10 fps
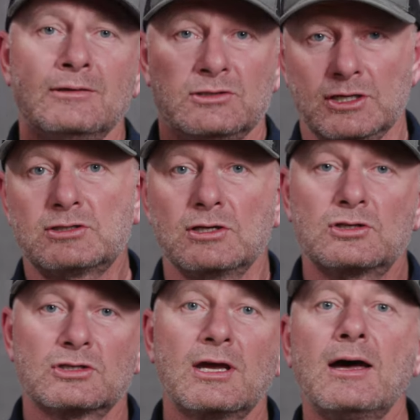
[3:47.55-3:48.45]
six
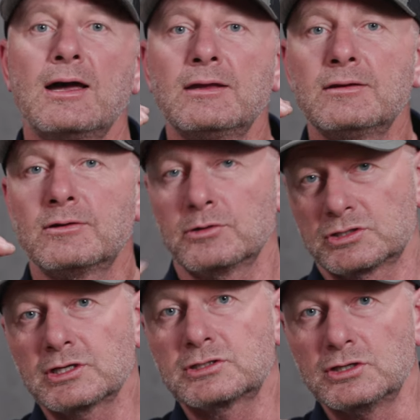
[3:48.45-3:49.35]
inches high or
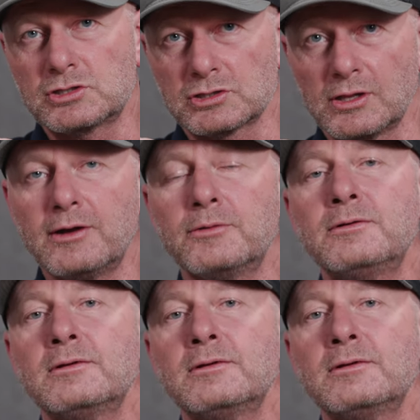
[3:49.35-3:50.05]
six inches low.